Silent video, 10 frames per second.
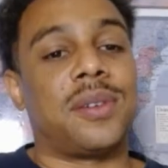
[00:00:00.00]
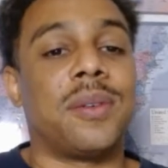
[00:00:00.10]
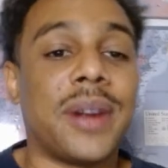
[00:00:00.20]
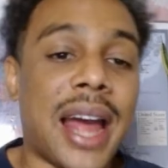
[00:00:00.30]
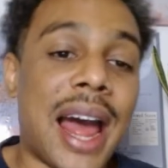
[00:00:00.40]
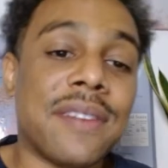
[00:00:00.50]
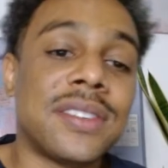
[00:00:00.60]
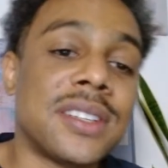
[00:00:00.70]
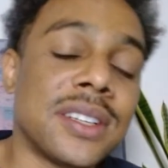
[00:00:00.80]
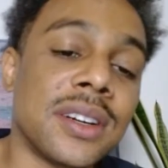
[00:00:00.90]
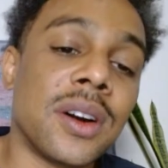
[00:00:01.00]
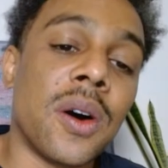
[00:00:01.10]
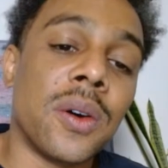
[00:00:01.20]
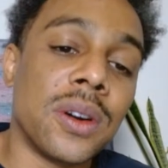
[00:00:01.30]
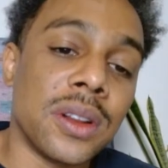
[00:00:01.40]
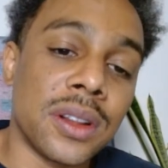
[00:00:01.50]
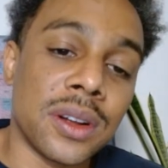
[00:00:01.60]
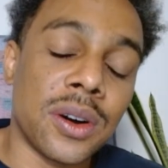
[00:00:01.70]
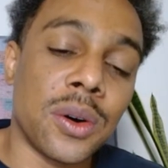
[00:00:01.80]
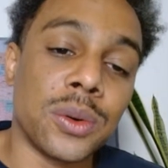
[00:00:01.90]
We have to go to
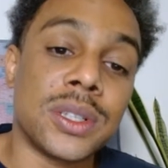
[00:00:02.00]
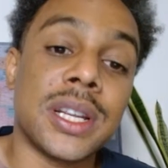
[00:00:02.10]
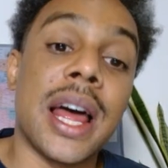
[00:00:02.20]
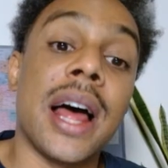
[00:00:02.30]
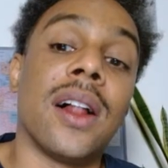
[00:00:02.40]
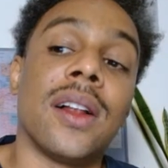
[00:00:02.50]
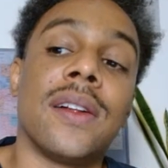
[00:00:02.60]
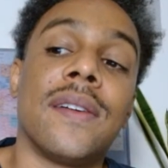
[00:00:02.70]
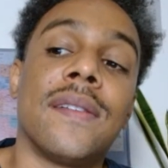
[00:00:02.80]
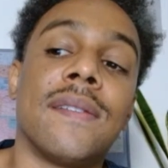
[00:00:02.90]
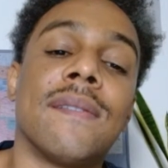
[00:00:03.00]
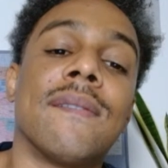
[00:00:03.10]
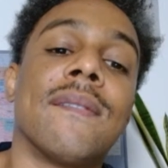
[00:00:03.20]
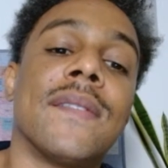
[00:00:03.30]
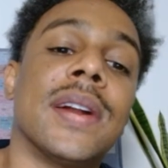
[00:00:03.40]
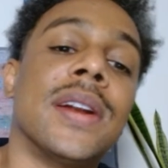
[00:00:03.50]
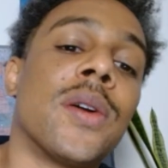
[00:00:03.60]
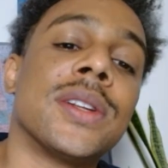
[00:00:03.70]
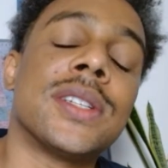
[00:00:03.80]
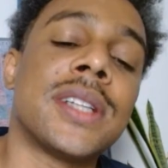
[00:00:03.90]
the hotel. And
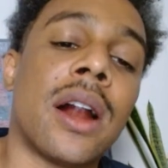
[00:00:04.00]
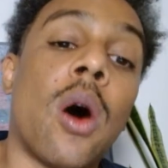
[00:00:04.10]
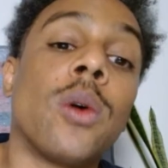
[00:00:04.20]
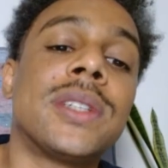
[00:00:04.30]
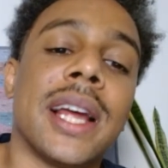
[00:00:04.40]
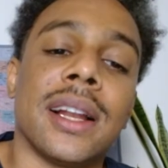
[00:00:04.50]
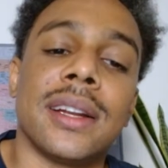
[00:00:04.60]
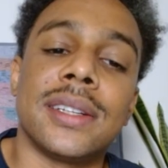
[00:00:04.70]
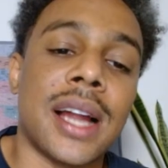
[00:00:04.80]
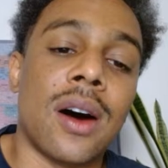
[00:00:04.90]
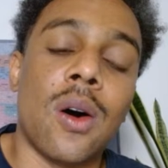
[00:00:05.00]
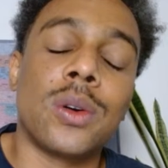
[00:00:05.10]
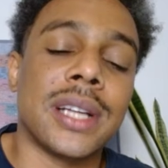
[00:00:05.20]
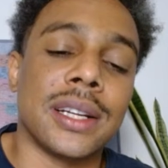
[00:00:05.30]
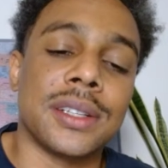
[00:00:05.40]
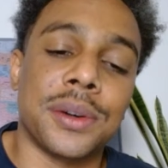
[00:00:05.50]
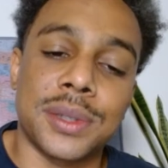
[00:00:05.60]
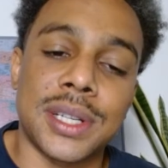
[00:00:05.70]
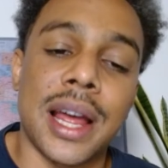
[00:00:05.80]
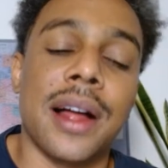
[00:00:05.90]
notice it's not hotel. It's not hotel. It's
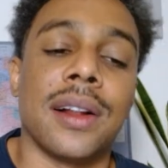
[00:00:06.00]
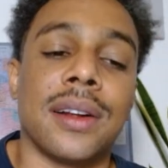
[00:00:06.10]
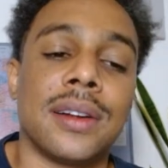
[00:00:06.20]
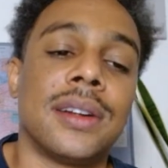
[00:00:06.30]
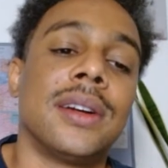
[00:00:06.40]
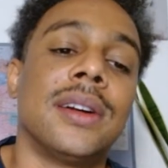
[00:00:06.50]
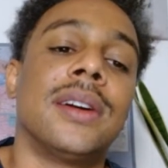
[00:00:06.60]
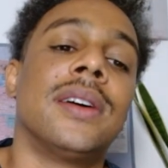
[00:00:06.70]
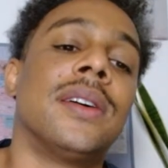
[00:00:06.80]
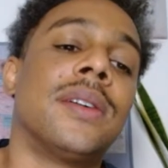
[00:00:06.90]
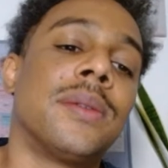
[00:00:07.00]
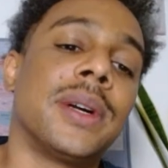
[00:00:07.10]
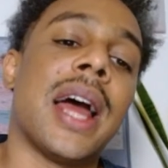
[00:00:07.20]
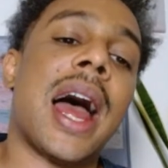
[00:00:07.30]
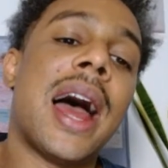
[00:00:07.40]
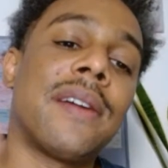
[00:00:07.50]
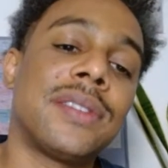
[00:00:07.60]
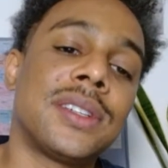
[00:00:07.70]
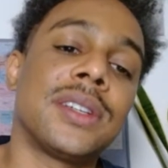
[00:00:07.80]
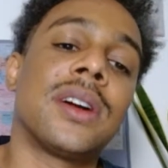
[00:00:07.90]
hotel. We
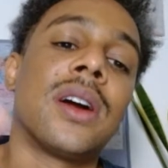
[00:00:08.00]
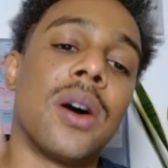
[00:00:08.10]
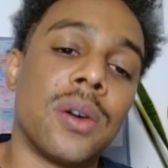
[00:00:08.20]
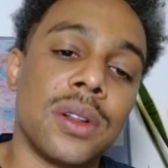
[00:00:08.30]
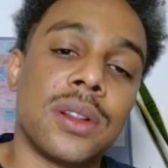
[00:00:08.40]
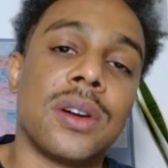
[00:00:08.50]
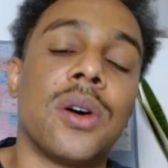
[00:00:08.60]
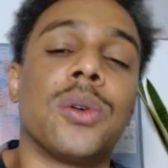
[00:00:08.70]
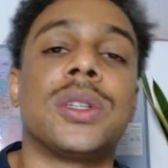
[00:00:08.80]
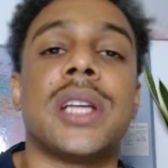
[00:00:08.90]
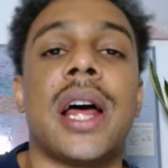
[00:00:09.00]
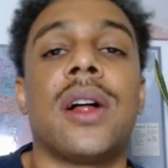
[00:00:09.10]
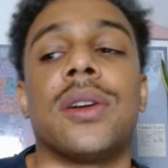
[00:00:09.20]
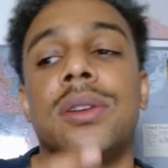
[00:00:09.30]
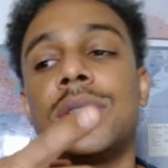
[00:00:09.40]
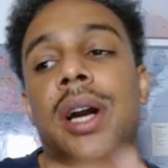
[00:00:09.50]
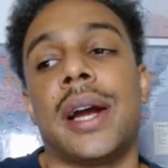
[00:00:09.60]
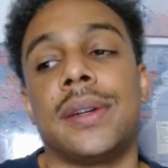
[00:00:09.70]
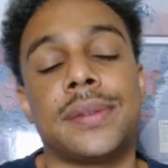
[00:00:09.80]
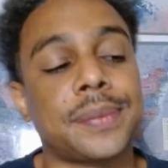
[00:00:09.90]
have to go to the hotel. You try it.